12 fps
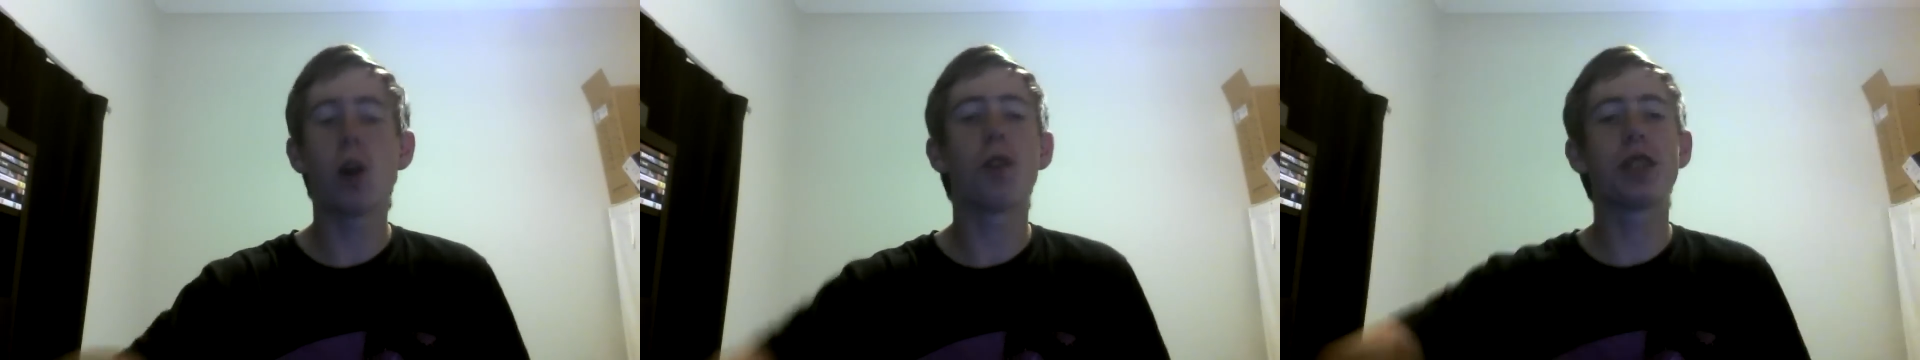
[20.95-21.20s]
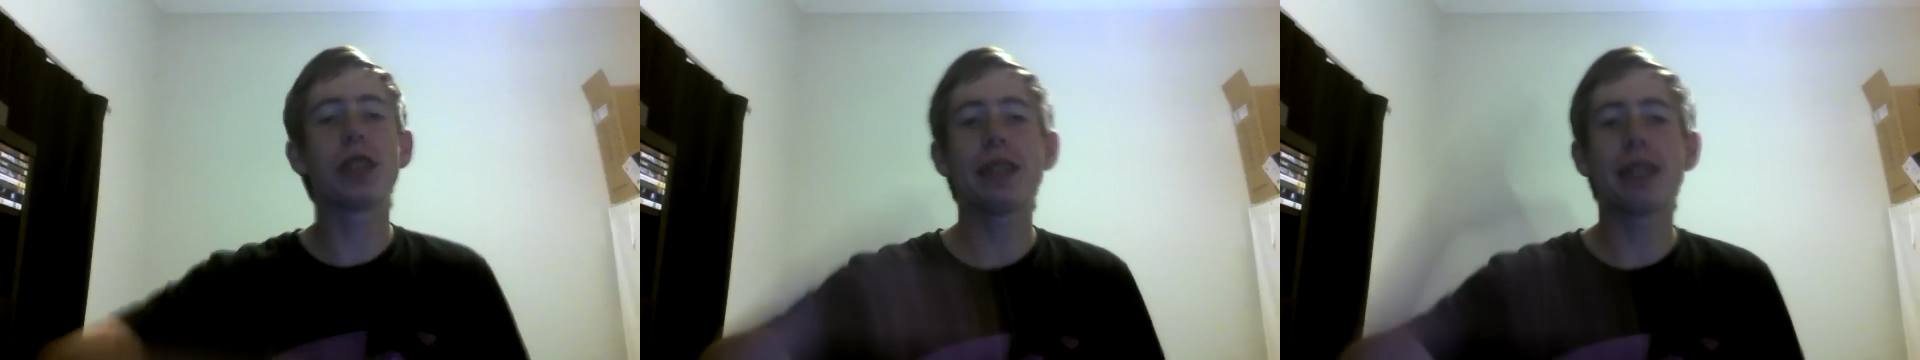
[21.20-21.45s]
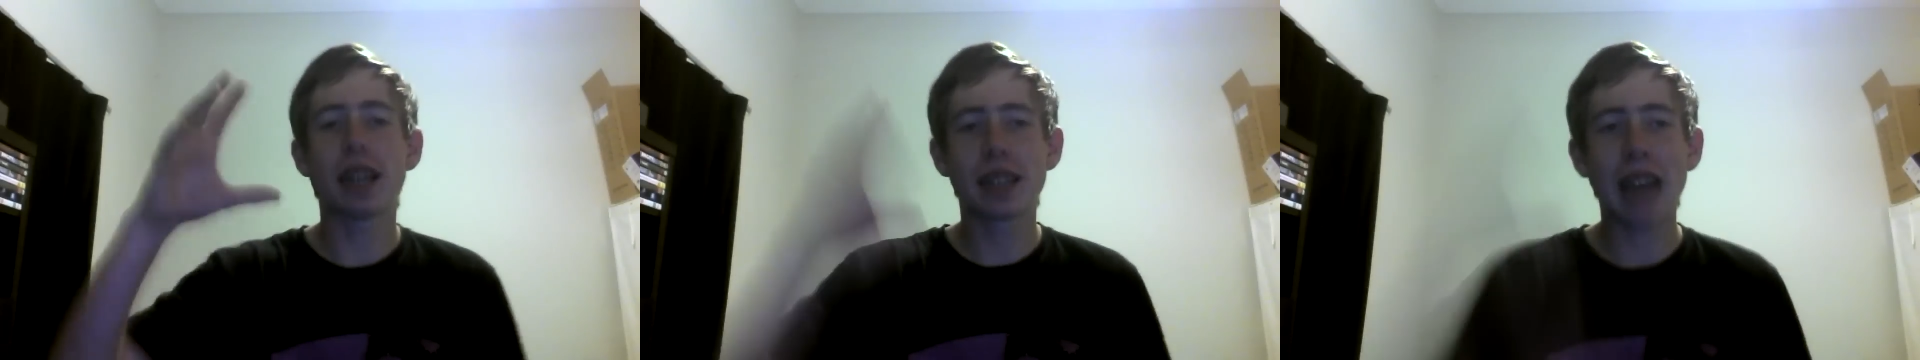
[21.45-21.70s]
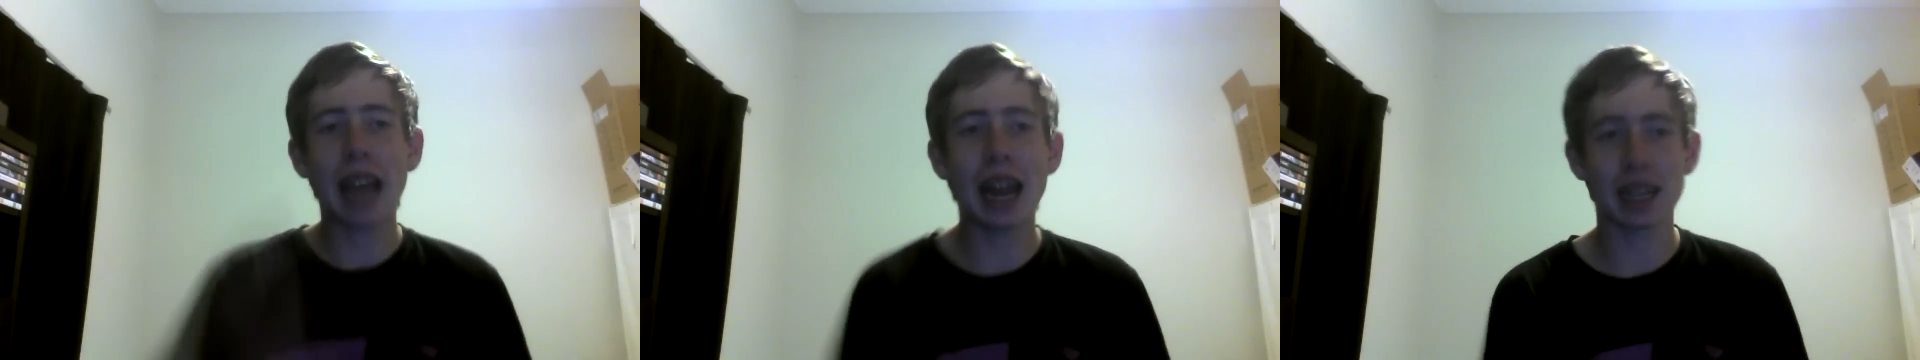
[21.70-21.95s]
on these
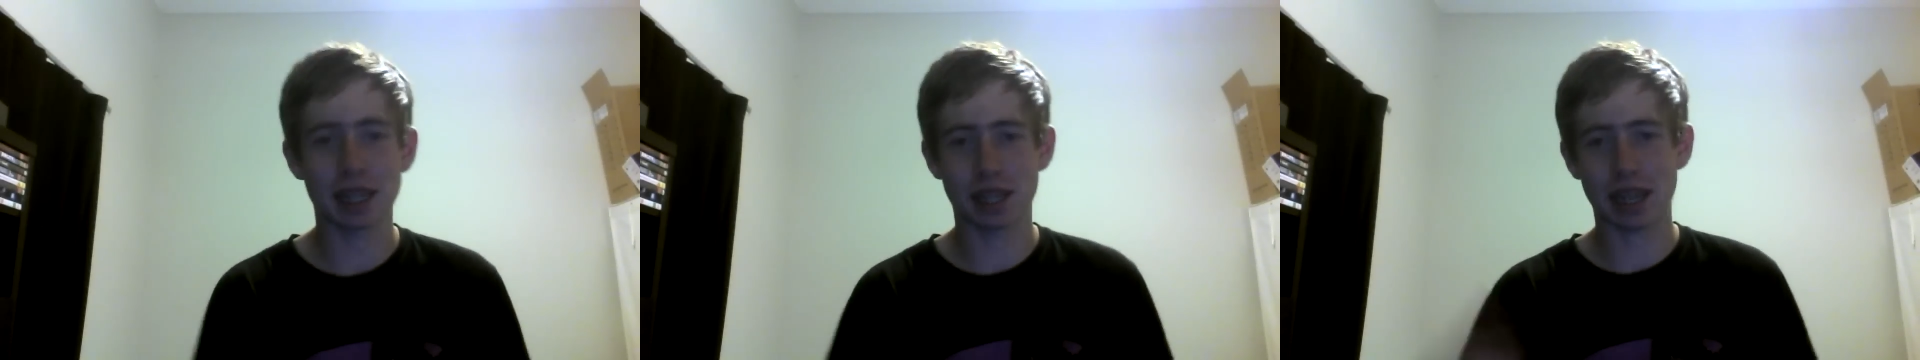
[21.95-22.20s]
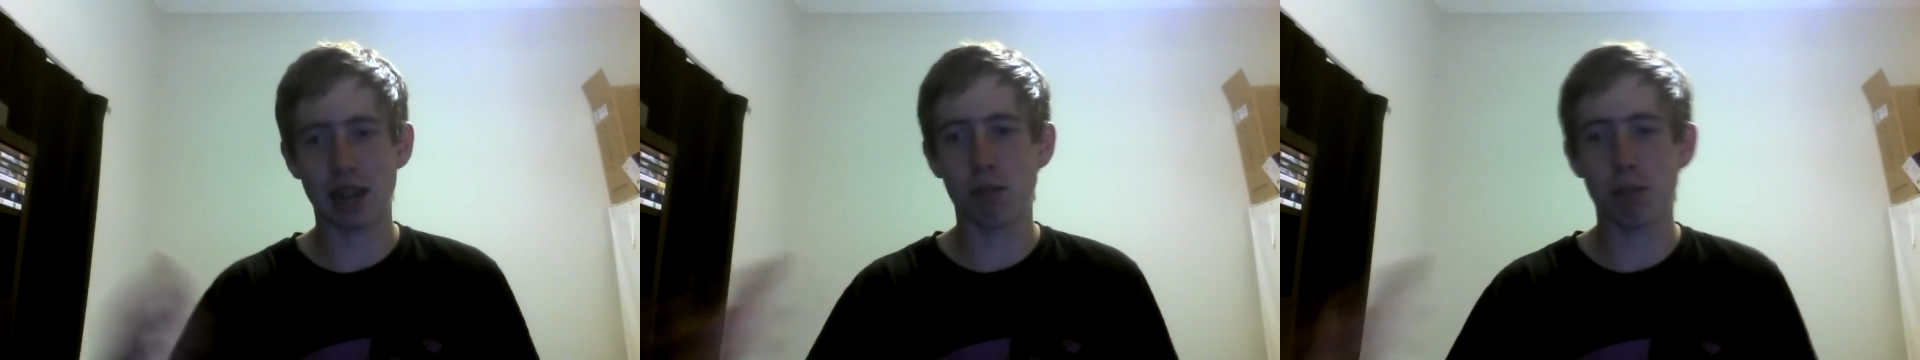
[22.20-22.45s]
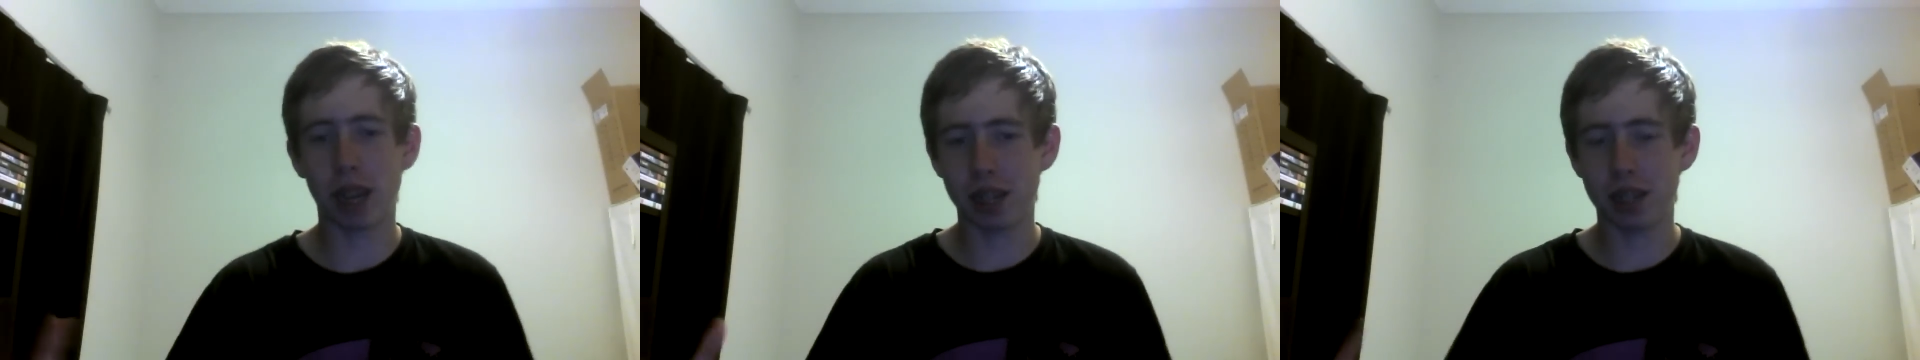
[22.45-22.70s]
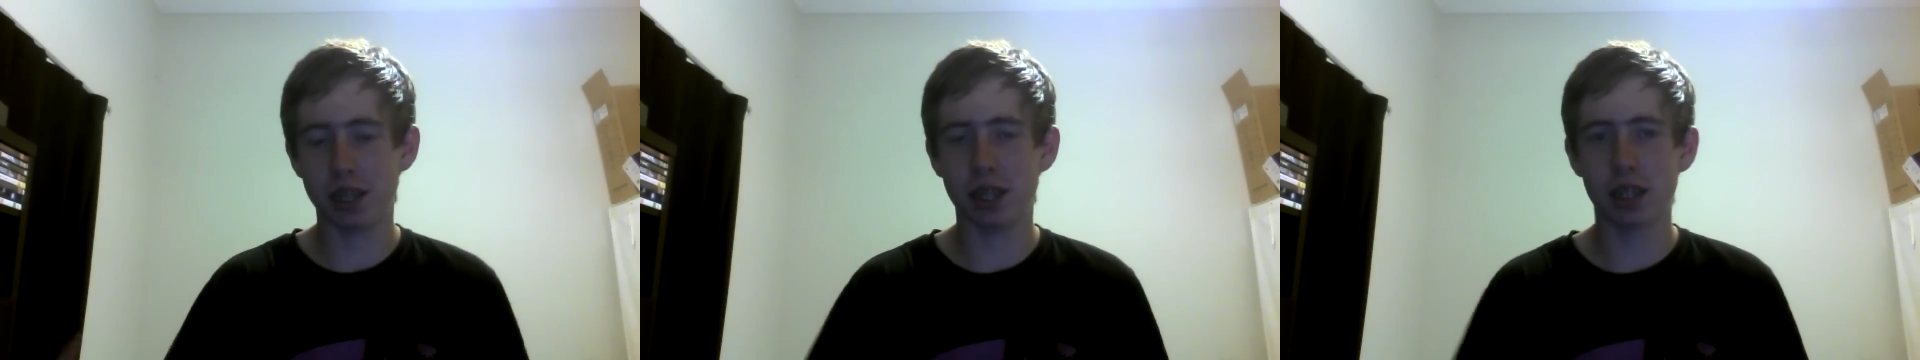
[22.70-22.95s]
talent scout
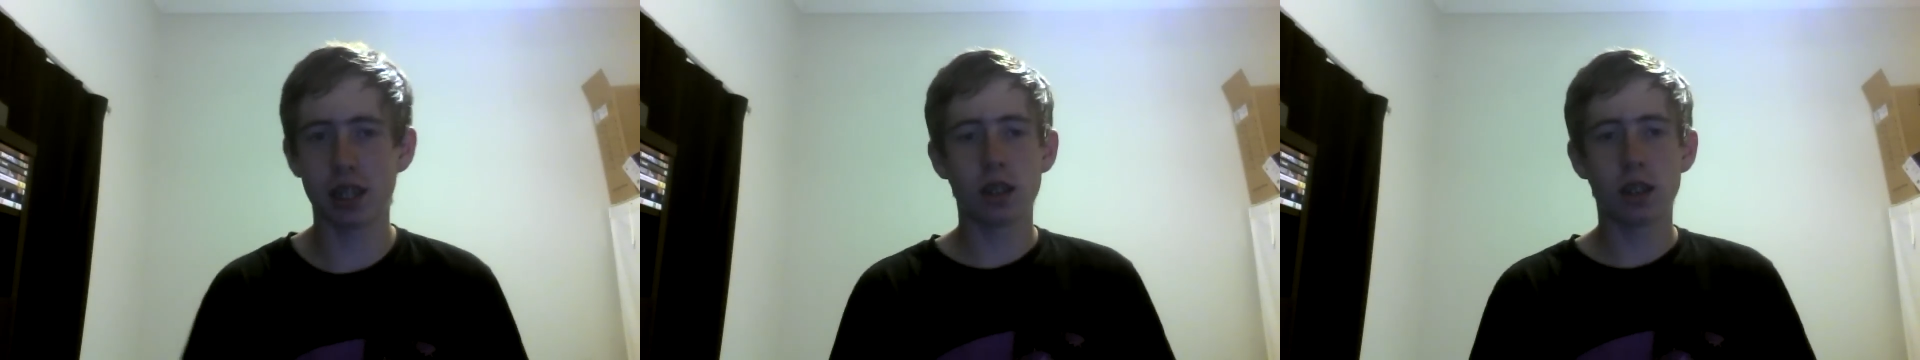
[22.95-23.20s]
pages.